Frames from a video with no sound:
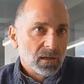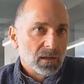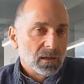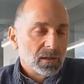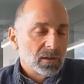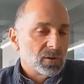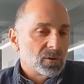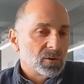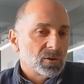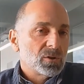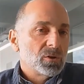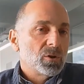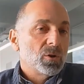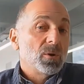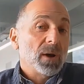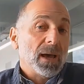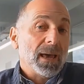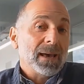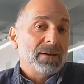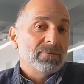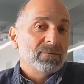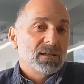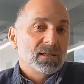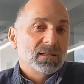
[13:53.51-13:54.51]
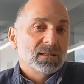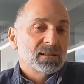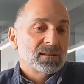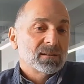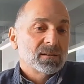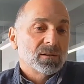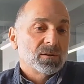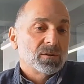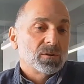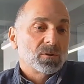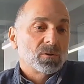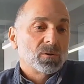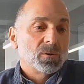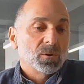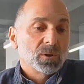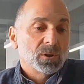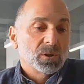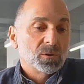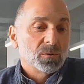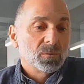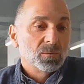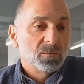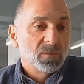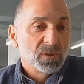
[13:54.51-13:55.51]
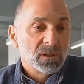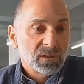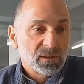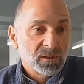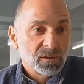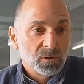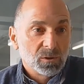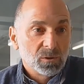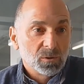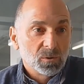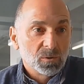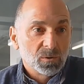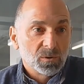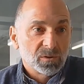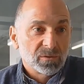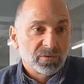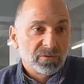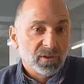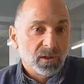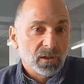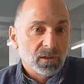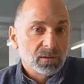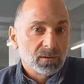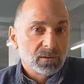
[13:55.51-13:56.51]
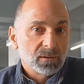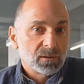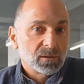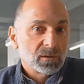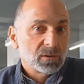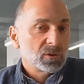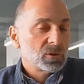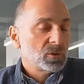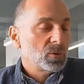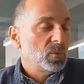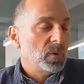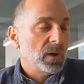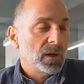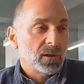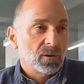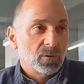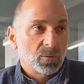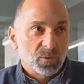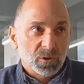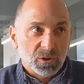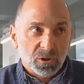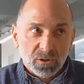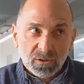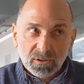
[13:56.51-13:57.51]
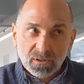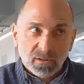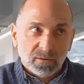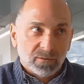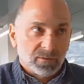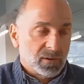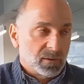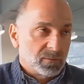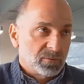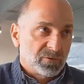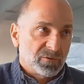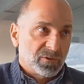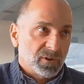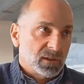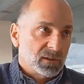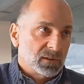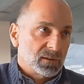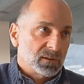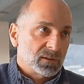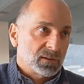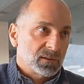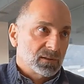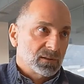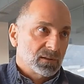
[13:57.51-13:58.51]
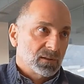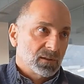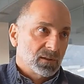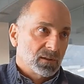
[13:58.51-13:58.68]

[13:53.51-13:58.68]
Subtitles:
There's no evidence that they're going to misuse funds, so why don't we just give them funds?